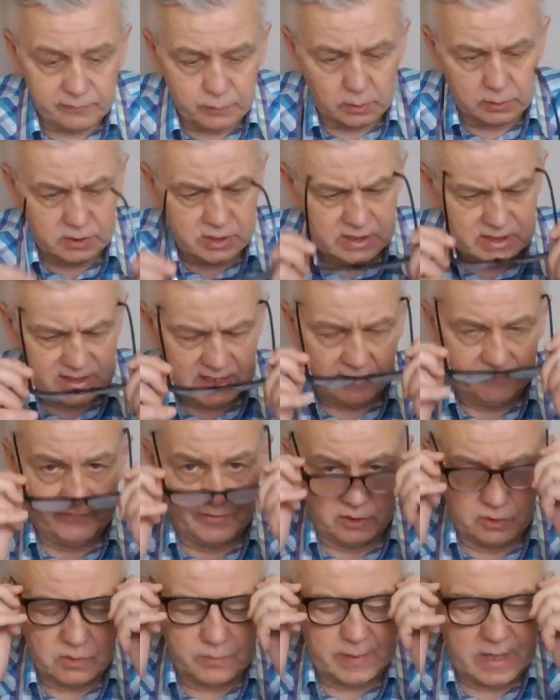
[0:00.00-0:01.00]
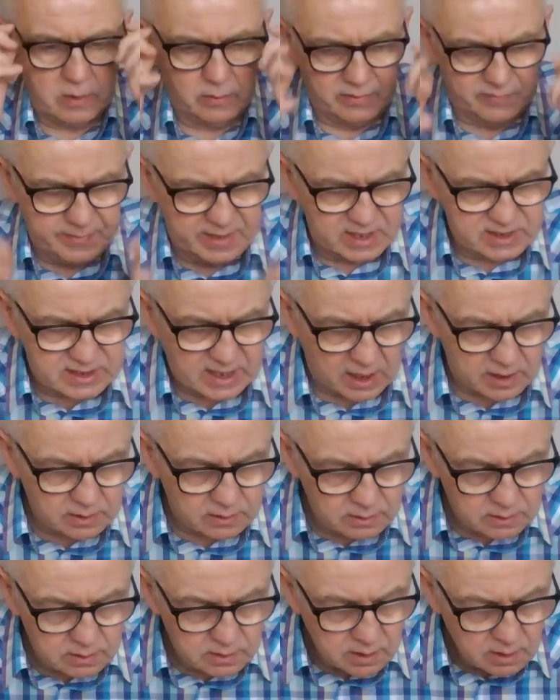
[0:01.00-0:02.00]
What does it stand for? Just bear with me a
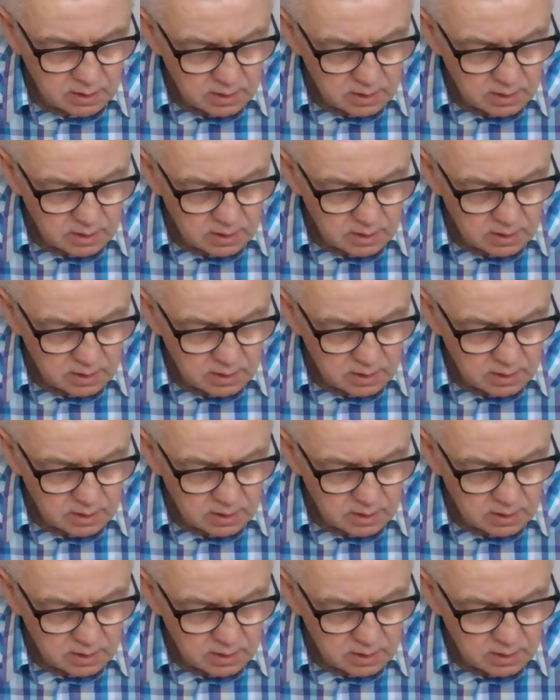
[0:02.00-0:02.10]
second.